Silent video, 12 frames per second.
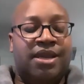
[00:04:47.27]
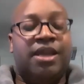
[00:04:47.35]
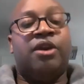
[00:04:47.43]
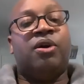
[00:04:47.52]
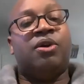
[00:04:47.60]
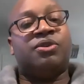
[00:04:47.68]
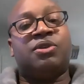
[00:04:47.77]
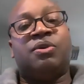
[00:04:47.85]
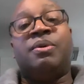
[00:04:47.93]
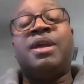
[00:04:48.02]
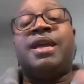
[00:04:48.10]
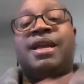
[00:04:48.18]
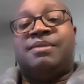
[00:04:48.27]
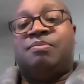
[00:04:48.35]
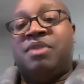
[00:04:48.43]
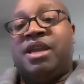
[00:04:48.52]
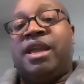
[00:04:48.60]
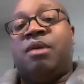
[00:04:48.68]
and also it
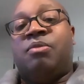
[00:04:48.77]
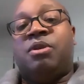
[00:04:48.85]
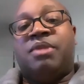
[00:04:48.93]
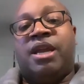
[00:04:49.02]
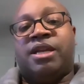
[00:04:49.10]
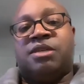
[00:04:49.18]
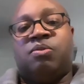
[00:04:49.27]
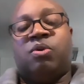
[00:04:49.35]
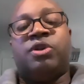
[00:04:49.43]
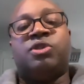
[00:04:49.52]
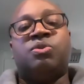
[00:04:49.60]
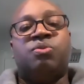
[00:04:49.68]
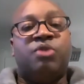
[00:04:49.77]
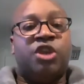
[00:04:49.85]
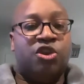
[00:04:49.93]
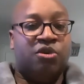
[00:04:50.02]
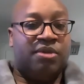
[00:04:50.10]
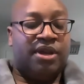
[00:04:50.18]
being able to be exported to
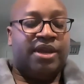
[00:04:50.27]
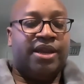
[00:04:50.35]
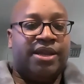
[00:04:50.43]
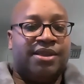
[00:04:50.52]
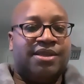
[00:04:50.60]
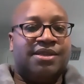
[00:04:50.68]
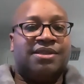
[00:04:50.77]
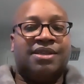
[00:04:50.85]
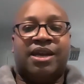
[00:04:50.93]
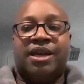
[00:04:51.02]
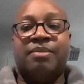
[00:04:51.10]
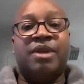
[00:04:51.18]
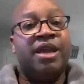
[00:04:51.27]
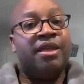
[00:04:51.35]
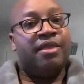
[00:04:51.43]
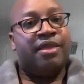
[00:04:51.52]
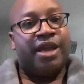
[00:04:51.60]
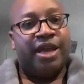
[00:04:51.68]
Cuba at this time,
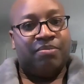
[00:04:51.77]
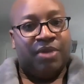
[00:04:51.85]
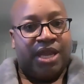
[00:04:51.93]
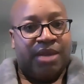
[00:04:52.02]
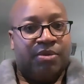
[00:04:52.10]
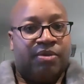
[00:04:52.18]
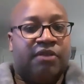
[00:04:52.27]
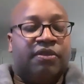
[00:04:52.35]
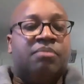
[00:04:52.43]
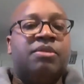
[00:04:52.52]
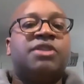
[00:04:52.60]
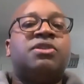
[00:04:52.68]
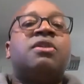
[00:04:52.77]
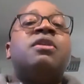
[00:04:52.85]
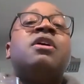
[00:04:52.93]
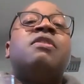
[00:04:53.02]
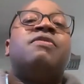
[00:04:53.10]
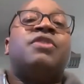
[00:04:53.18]
that became the prevalent mixer
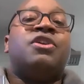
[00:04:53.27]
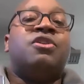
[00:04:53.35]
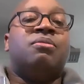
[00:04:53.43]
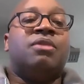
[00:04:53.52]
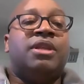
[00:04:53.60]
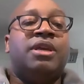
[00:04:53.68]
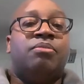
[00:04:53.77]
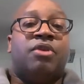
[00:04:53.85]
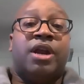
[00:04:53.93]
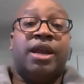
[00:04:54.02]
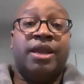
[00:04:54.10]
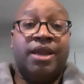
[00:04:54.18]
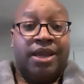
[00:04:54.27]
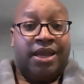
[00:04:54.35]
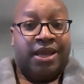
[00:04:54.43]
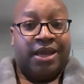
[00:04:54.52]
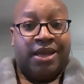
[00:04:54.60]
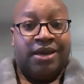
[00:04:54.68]
for the Cuba Libre
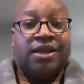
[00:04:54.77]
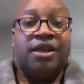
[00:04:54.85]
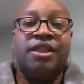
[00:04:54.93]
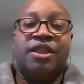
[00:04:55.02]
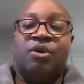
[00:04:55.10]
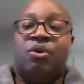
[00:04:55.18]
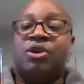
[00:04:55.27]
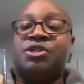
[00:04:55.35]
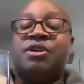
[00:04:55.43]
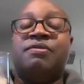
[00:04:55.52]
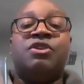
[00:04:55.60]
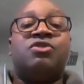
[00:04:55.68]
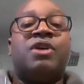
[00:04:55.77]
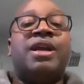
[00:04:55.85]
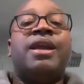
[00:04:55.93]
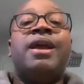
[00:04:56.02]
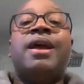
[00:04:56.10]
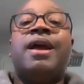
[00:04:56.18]
and the origin of the
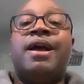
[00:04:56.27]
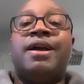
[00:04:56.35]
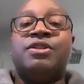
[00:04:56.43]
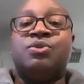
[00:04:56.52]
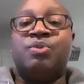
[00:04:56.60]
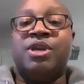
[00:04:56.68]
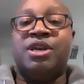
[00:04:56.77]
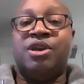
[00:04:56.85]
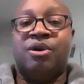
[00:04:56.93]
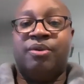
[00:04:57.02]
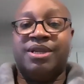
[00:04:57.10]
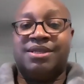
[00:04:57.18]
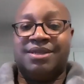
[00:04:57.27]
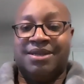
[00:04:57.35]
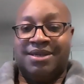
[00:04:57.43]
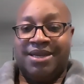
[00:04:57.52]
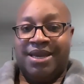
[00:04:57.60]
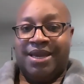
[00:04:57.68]
drink as we know it
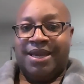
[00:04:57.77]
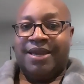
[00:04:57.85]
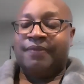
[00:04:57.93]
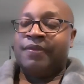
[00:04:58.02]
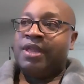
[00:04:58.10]
today.